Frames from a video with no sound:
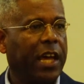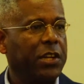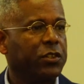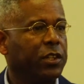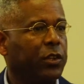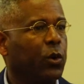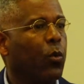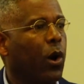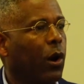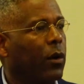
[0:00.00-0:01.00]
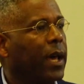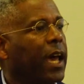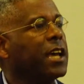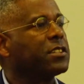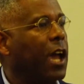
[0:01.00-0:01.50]
nation that the
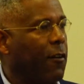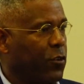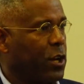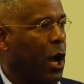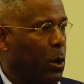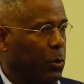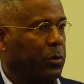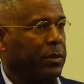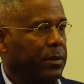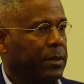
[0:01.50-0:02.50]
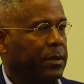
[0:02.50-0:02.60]
world has ever known.